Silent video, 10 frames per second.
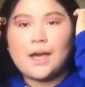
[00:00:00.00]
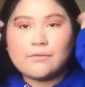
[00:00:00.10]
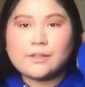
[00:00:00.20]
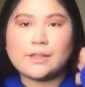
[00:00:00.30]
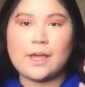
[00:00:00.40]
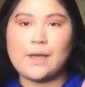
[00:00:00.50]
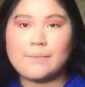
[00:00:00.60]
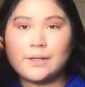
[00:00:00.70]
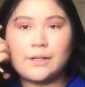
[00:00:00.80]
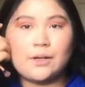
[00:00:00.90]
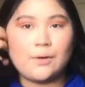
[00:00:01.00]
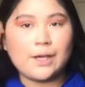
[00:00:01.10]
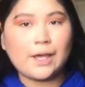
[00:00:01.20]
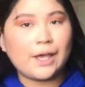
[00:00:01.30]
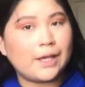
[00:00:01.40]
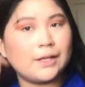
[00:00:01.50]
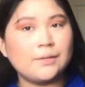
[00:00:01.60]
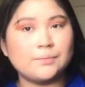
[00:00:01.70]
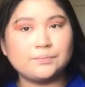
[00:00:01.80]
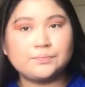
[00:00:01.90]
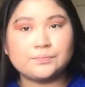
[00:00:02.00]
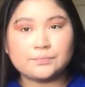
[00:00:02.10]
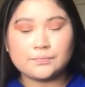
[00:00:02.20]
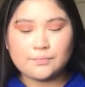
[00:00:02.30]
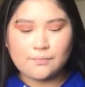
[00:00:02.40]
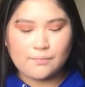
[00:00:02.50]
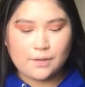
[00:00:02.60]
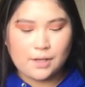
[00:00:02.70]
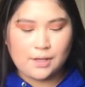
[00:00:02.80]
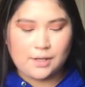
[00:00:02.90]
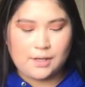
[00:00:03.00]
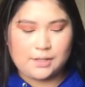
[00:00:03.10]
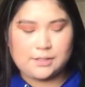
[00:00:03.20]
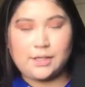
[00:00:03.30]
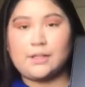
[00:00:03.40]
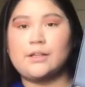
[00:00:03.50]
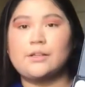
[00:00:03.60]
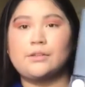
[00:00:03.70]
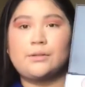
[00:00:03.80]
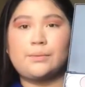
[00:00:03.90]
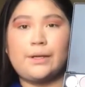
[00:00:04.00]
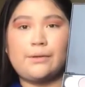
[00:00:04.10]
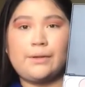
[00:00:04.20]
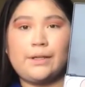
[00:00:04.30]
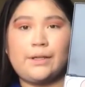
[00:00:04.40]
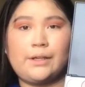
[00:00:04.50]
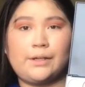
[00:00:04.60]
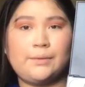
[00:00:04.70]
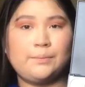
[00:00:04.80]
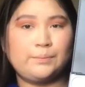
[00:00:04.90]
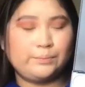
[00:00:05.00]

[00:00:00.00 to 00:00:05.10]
After that, I'm gonna go ahead and take the red right here,